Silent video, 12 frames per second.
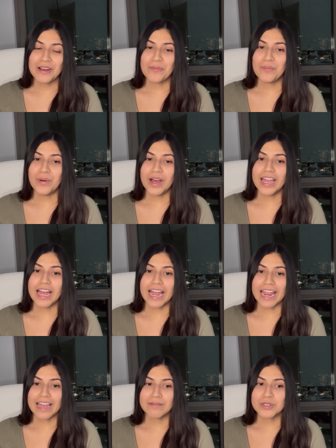But
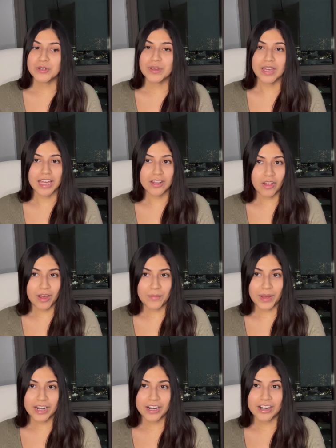I am doing a lot
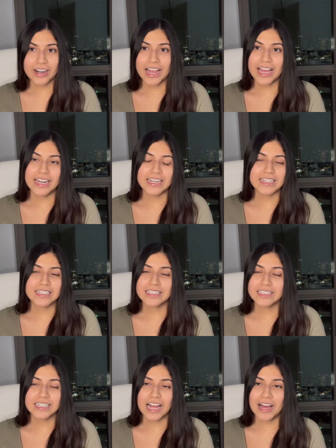better, and
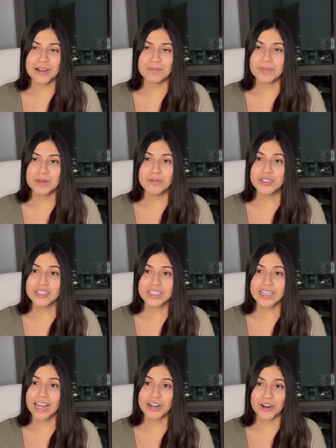it was just
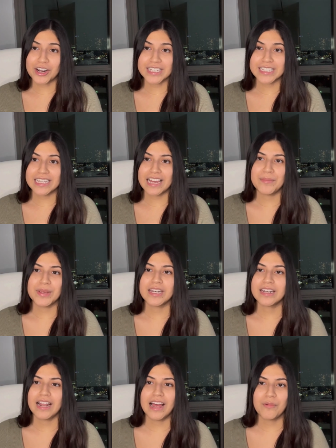kind of crazy. I
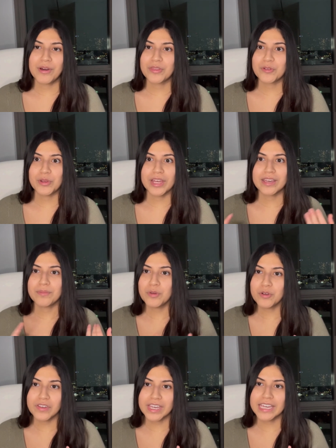mean, I went through like
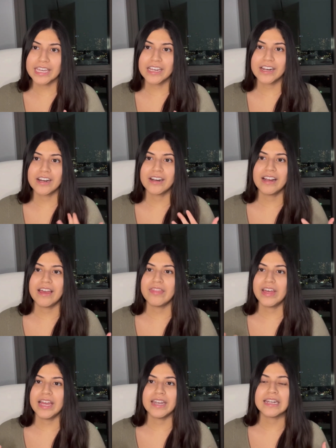moving here, and
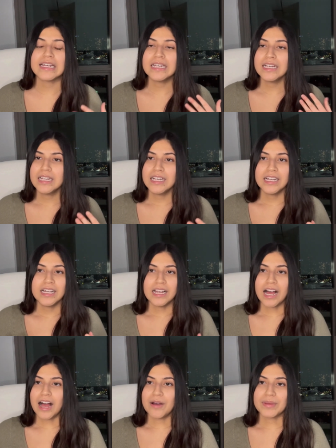then
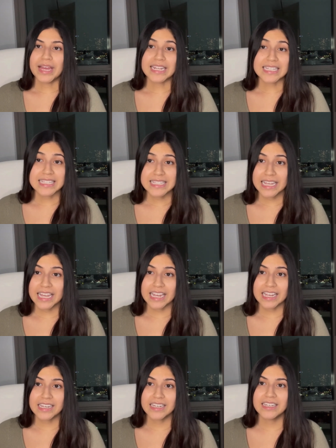getting
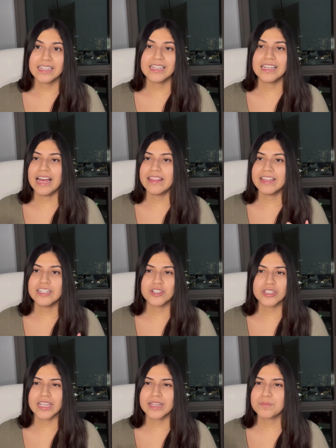sick, and then
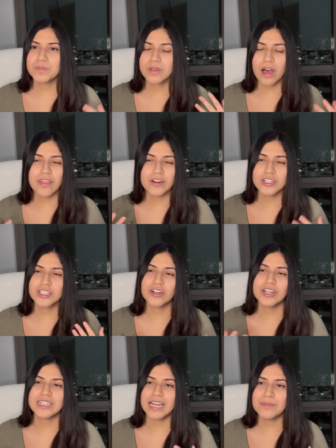just like other
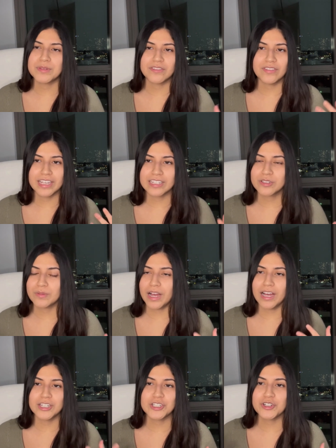certain types of like
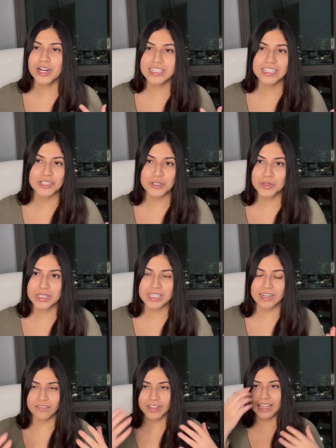stress issues and
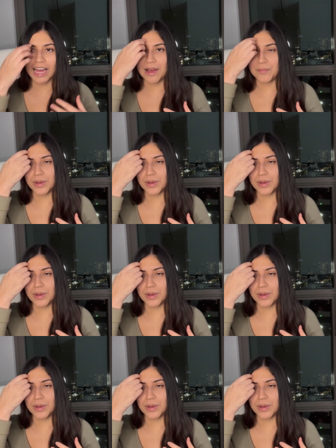stuff like that.